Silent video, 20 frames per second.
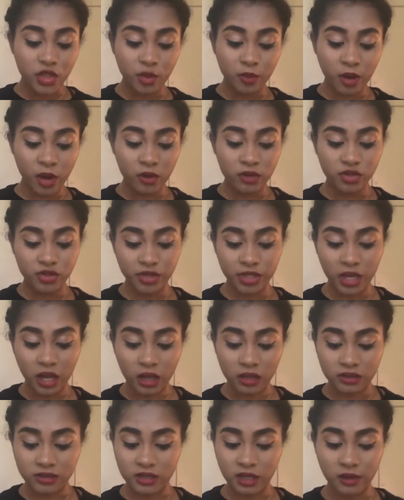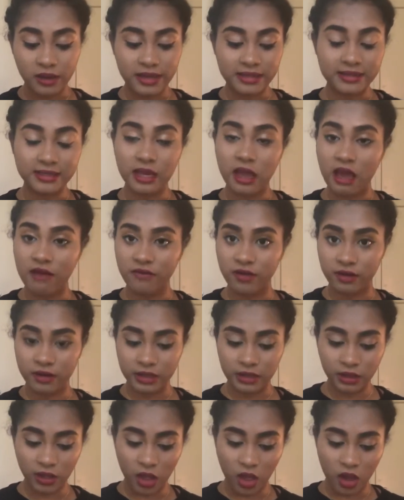The poetry also is not
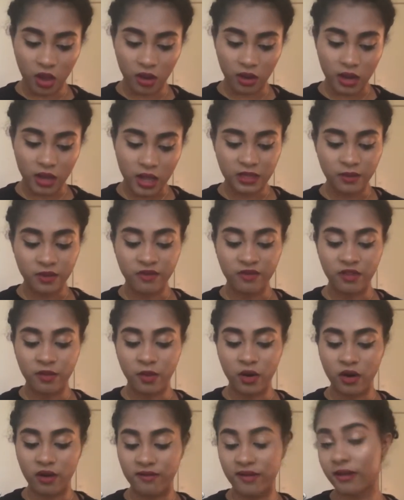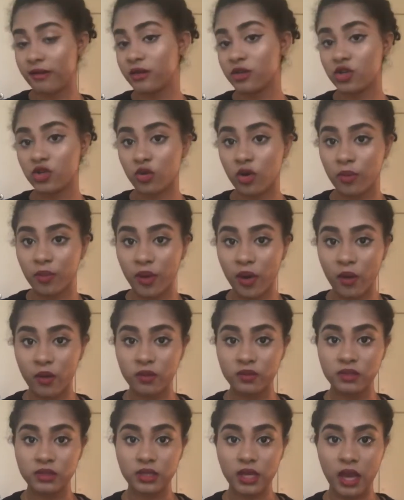very long. Some of them are very short
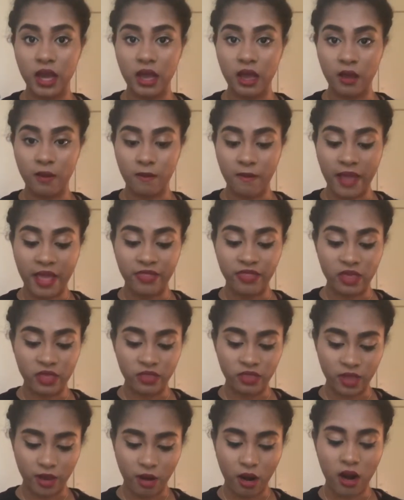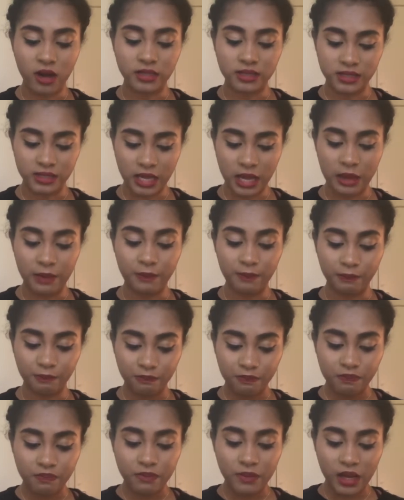poems, and then there are some
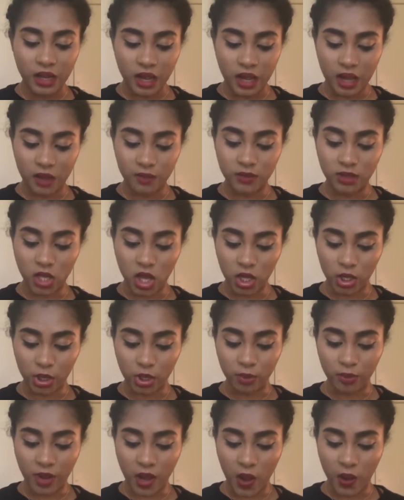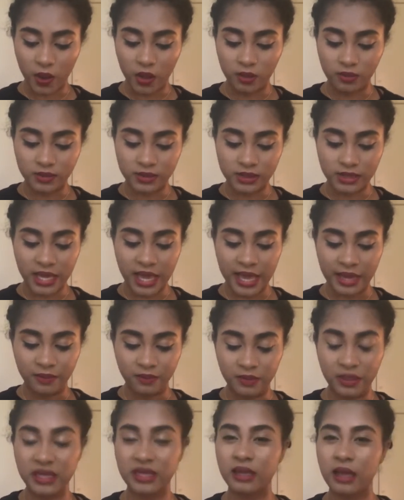longer poems,
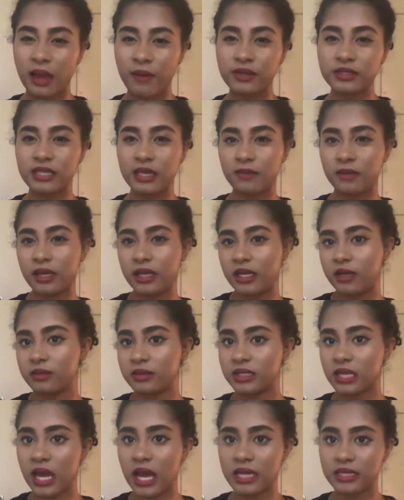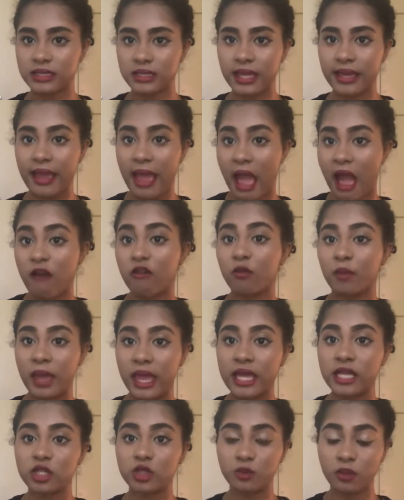and I would say medium-sized, like
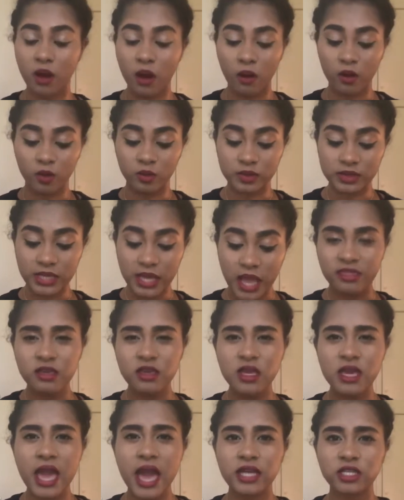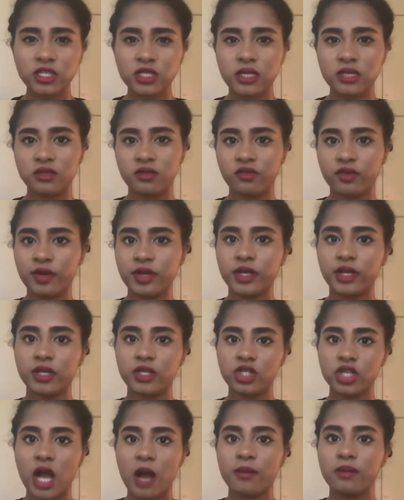half-page poems. I think he actually does a very
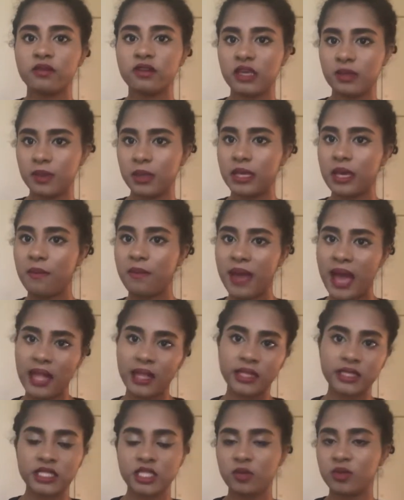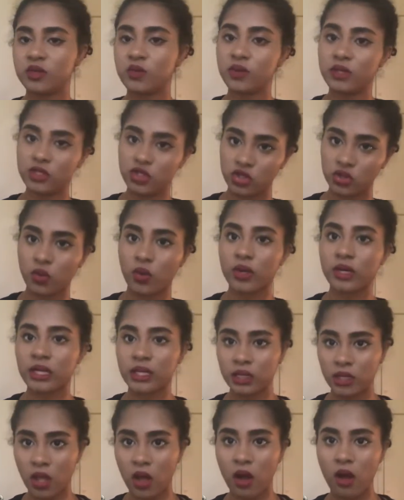good job of keeping it balanced between short
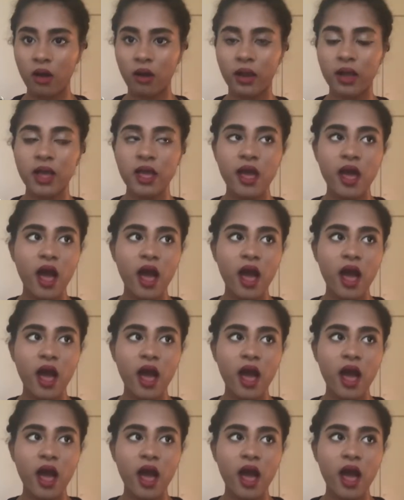and long.